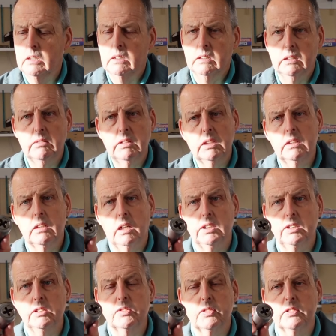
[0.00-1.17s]
And they really are
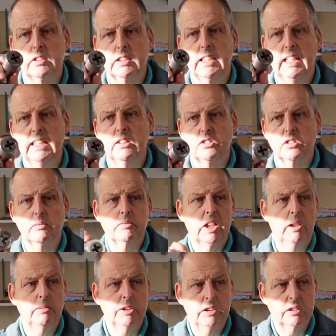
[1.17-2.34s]
useful to get in. Sometimes you